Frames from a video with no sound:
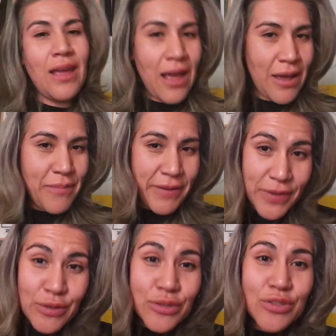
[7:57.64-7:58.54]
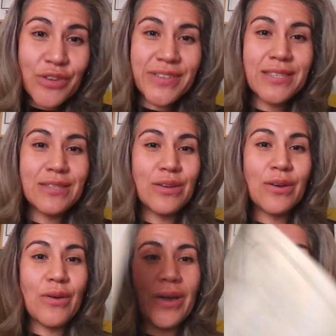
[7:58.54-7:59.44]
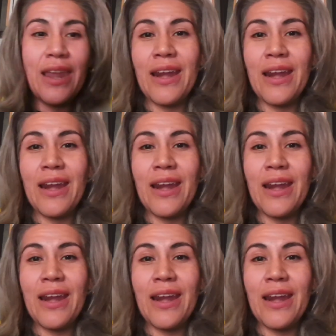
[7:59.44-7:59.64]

my funeral service is going to go ahead and